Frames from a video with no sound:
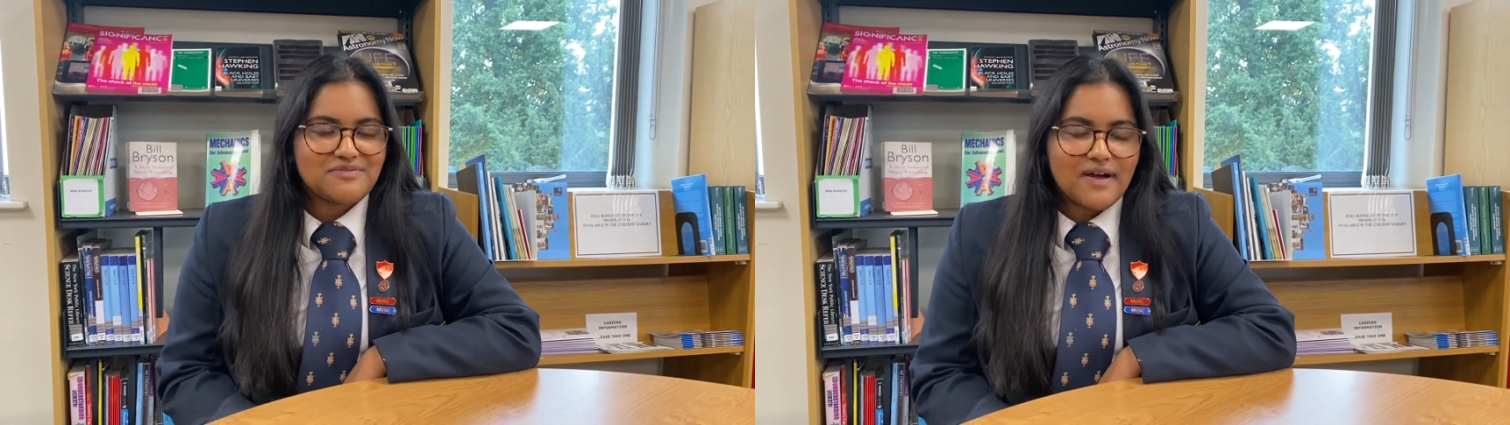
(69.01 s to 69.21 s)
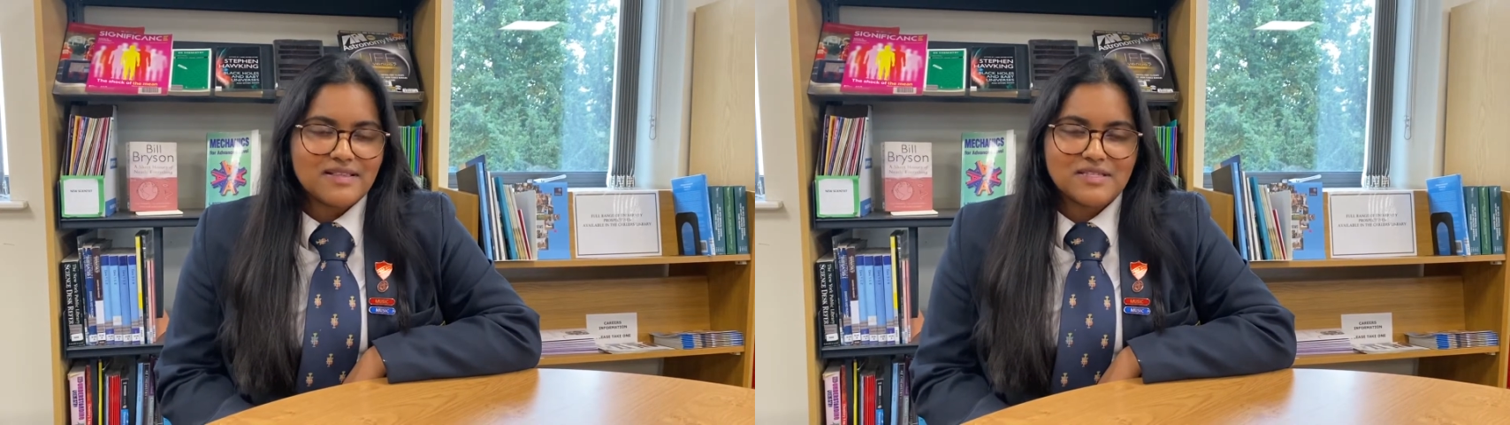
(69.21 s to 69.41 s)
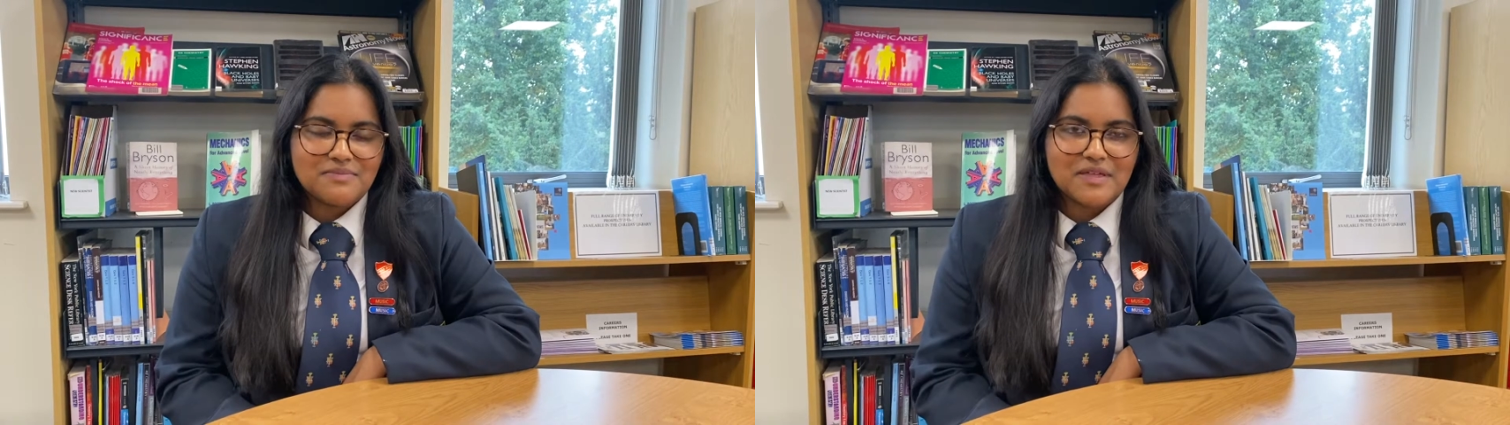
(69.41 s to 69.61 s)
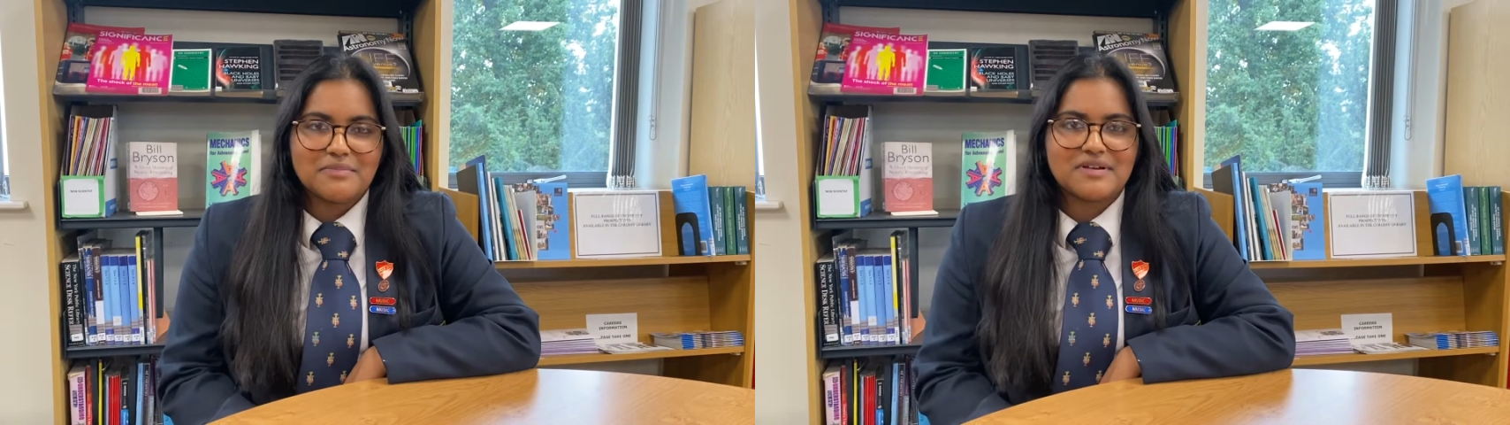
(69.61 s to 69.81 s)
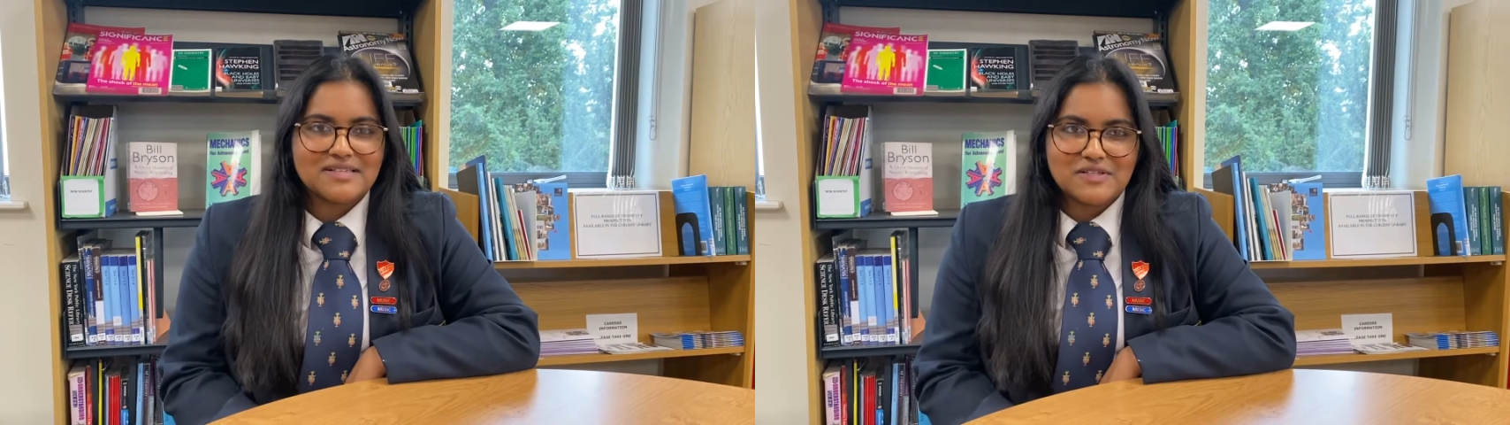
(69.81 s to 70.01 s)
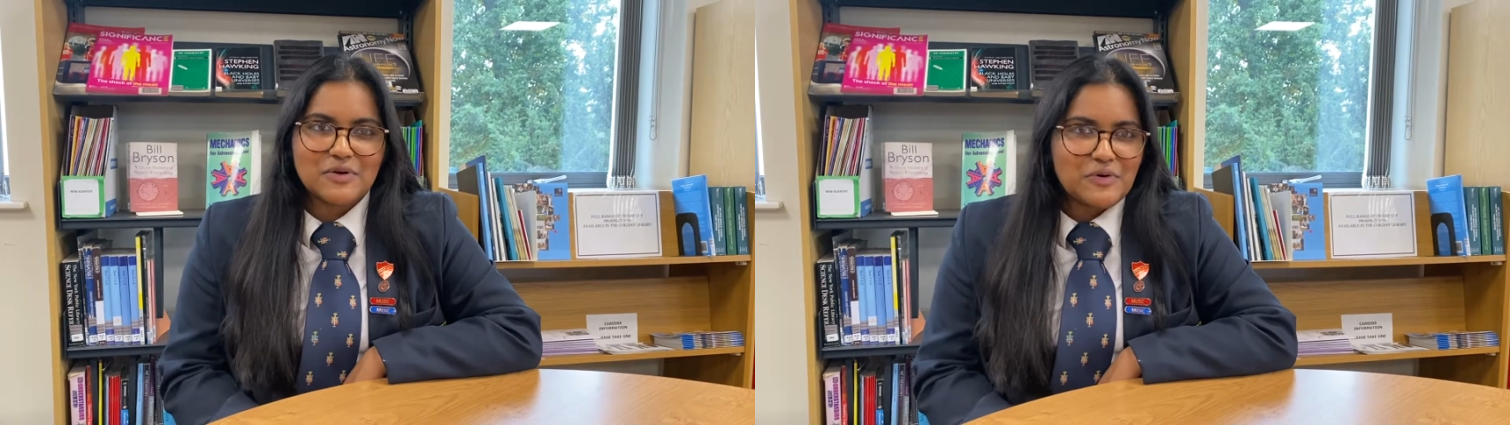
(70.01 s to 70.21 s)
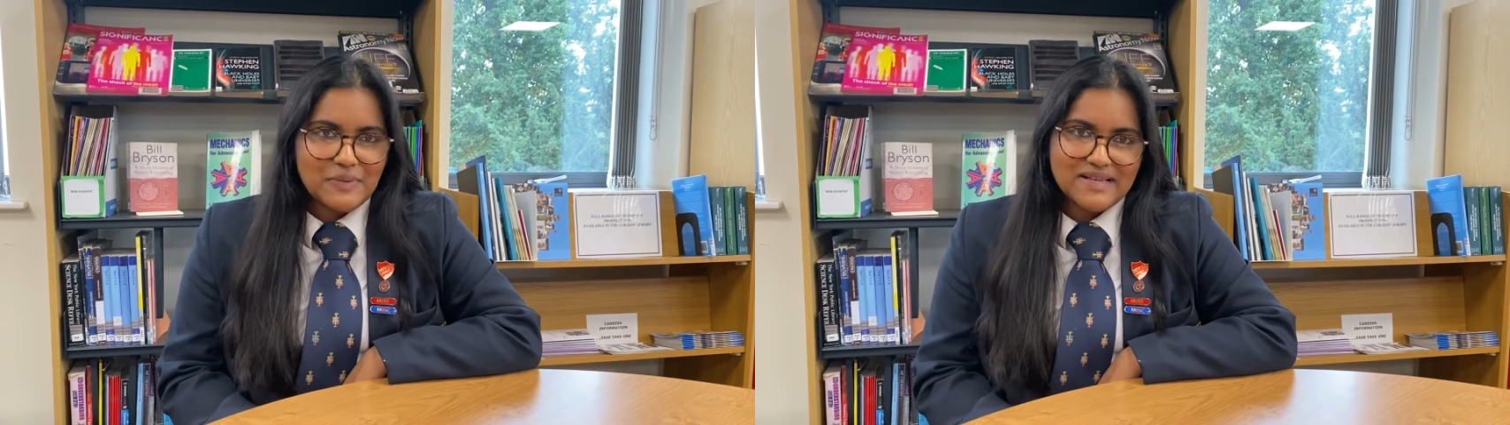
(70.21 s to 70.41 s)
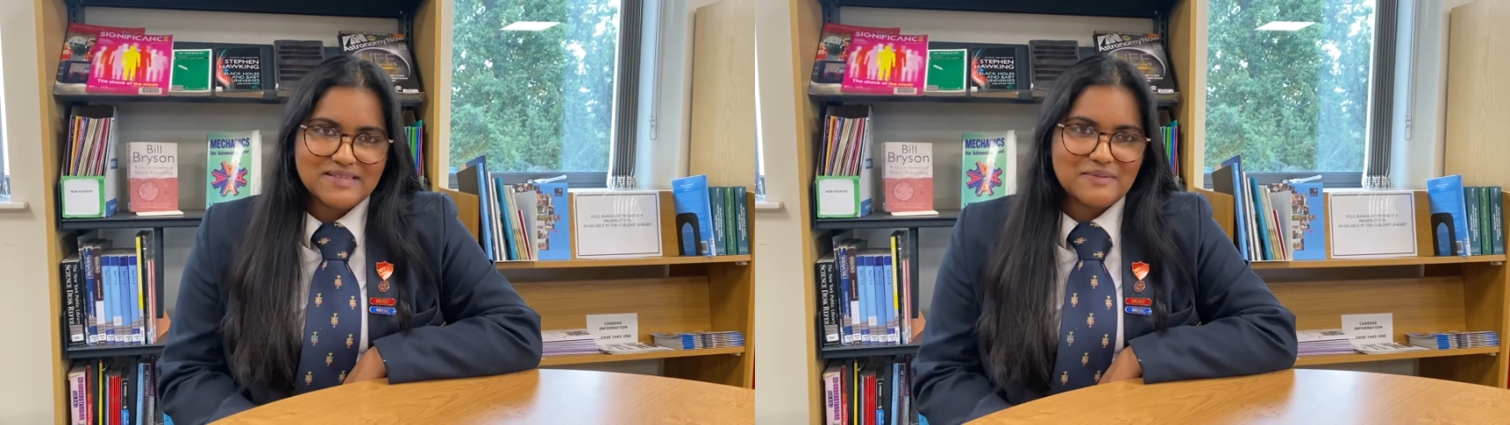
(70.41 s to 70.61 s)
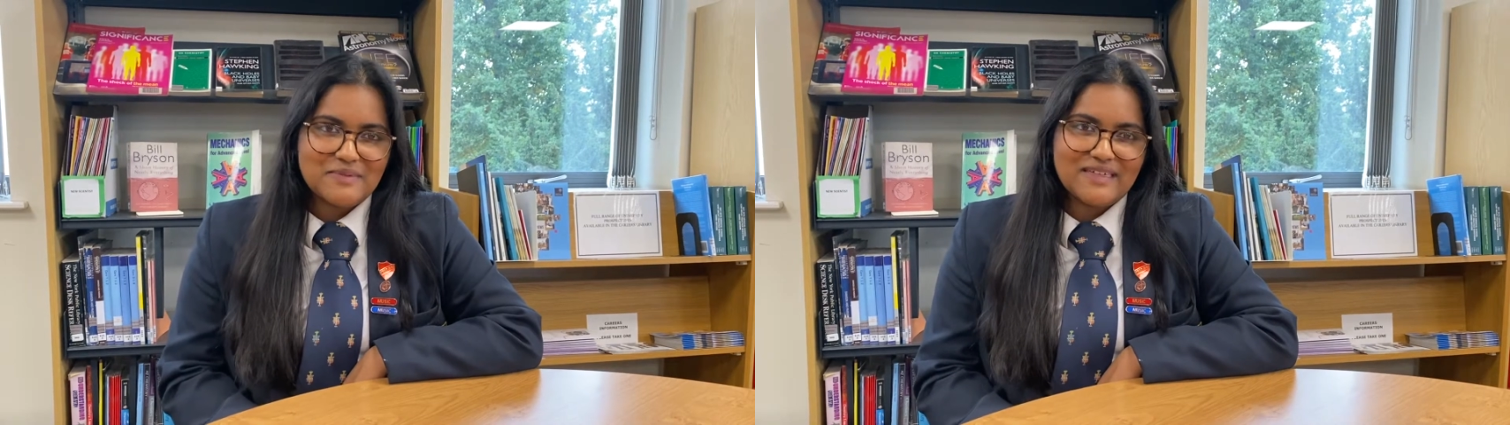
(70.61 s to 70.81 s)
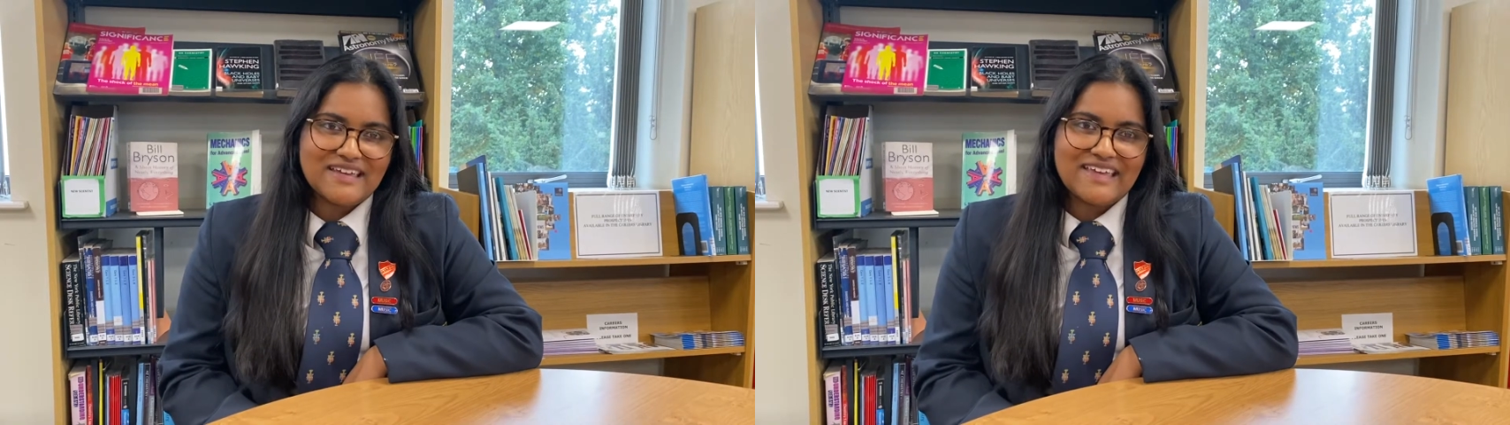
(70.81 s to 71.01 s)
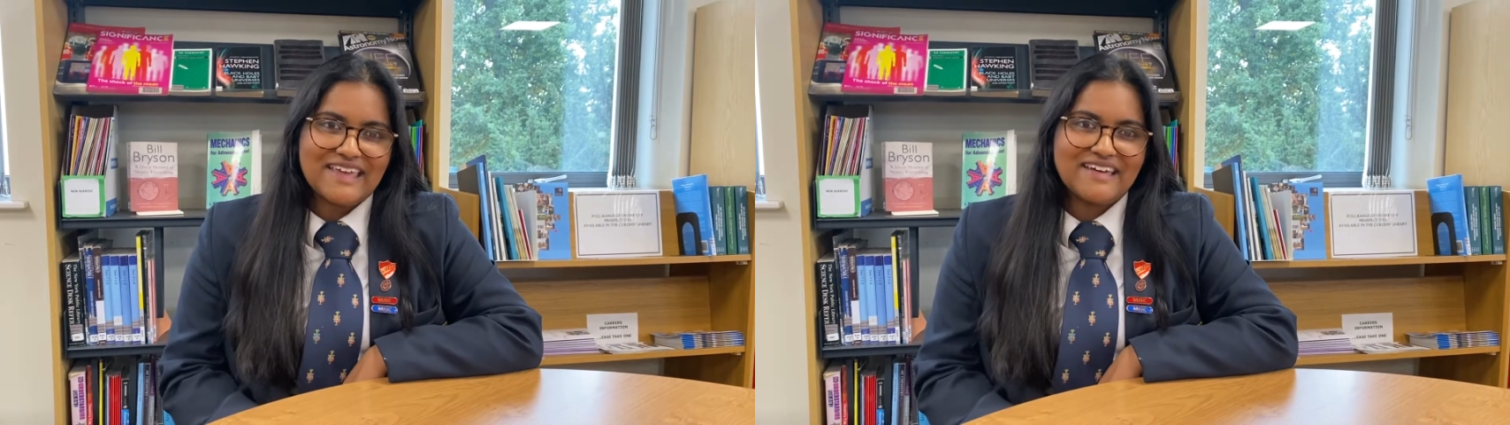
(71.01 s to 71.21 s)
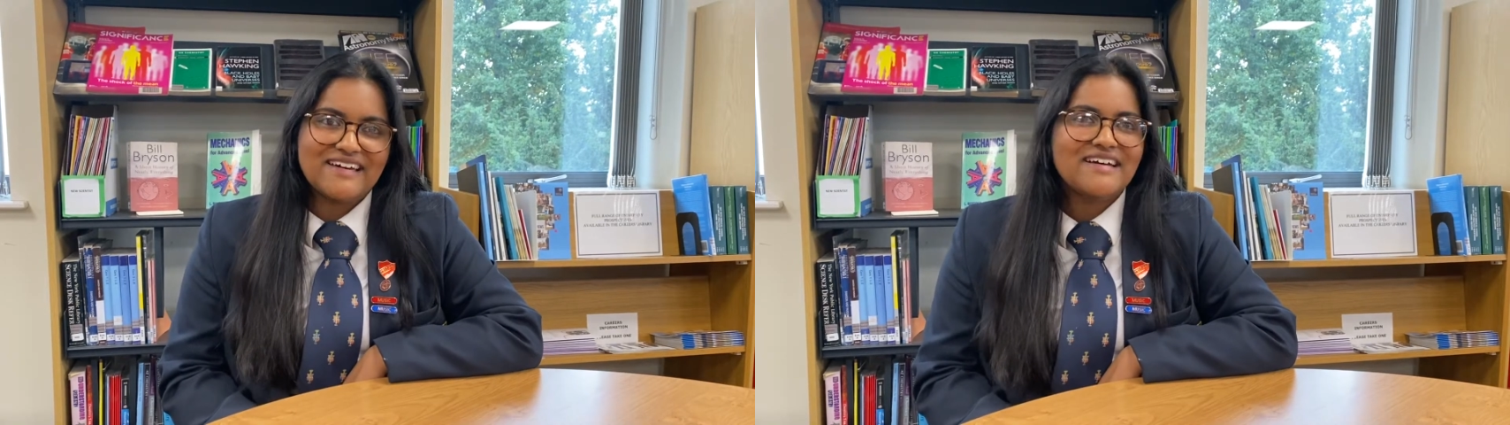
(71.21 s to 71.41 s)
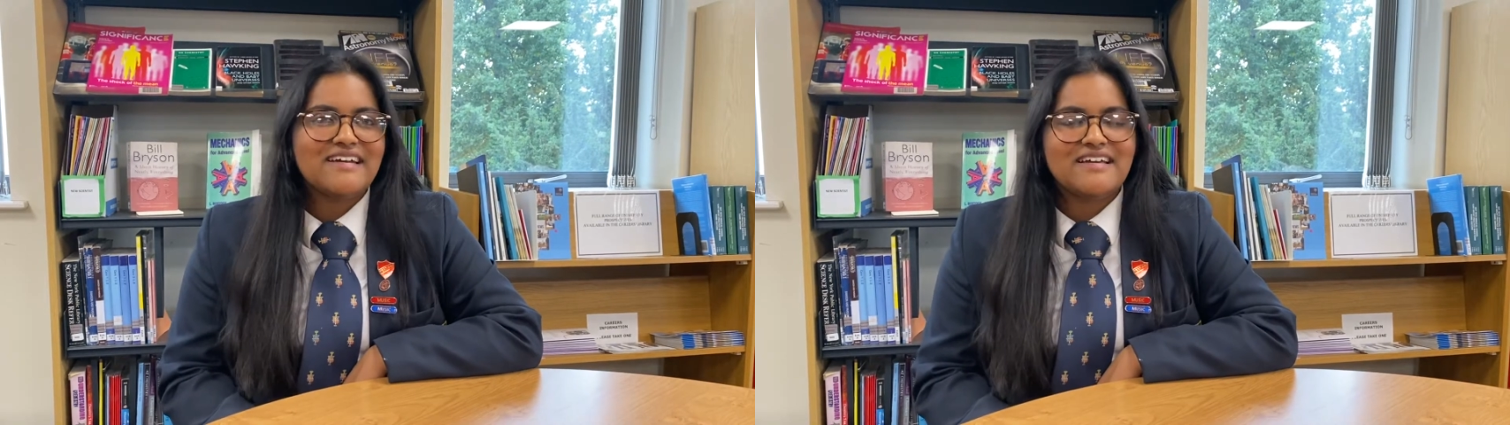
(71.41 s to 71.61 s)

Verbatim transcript: find something because there's always something here.